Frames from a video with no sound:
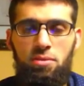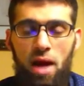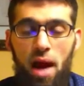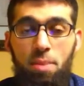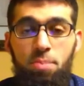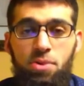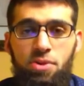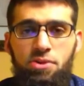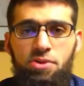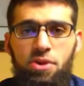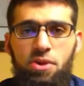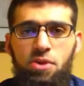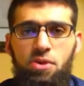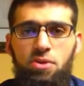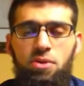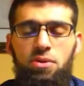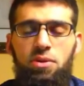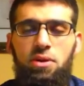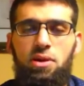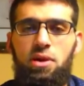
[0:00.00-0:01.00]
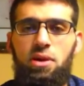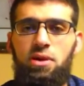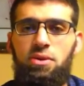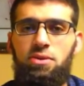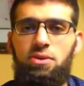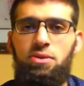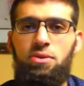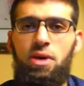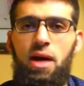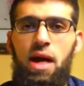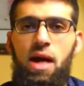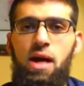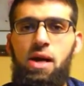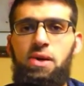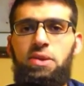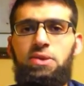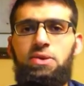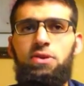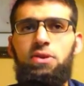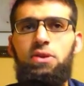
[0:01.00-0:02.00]
episode is to
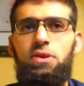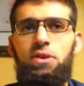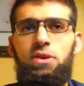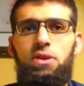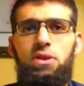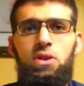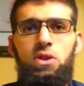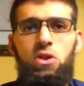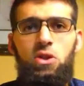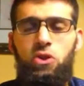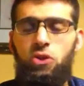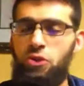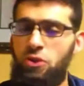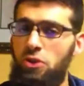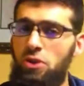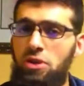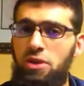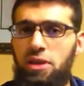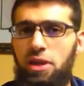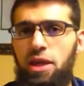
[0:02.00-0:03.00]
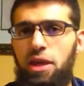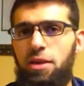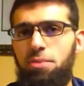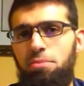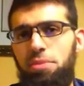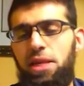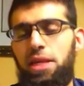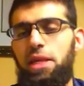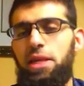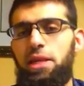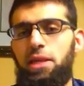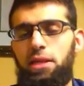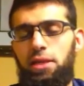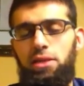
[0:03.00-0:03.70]
ask, should they be?